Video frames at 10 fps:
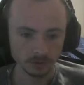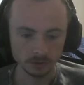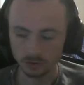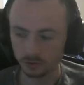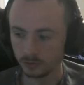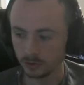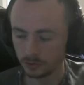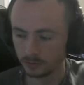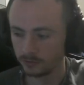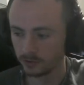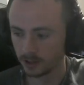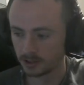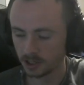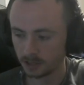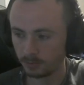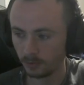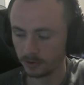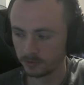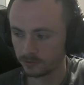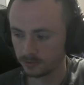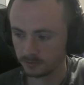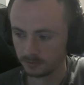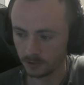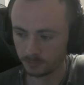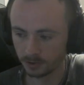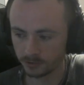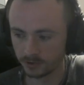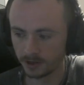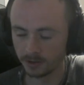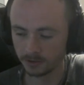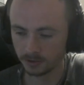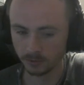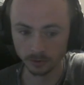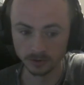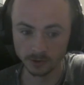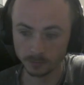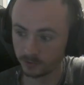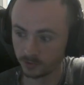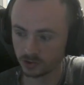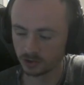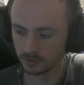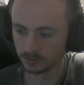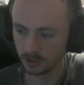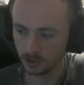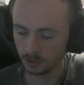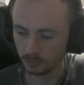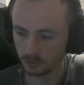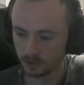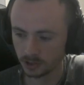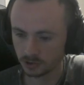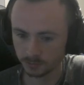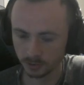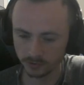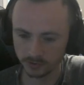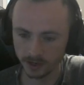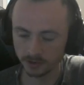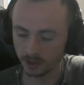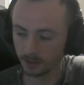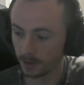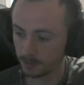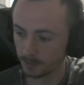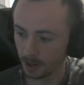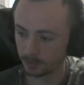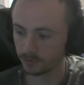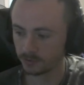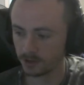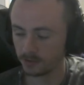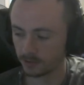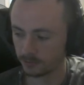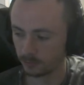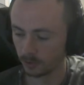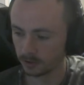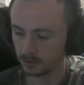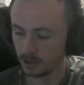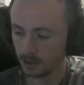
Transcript: you lose 10 points of personality or disposition. When you get your personality, like my personality is at 40.